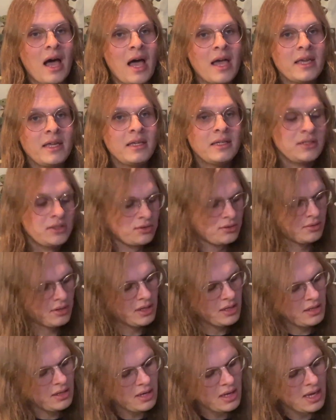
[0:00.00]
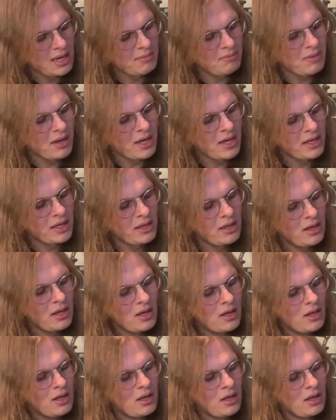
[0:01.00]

high E string, and my